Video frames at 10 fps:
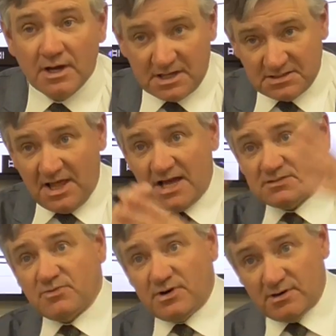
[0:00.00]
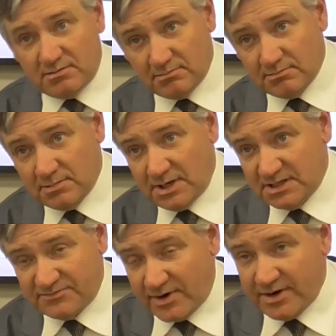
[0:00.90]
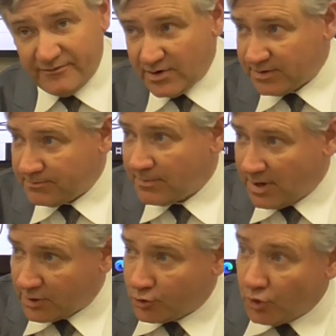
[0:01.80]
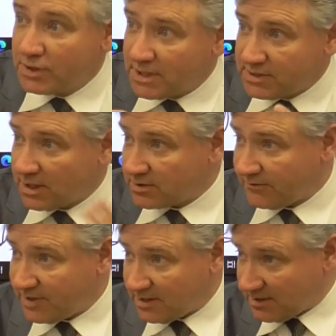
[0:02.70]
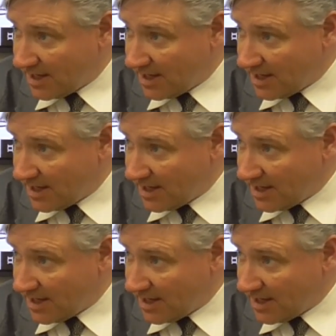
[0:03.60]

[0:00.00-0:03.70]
because glassware is very, very a good conductor of heat.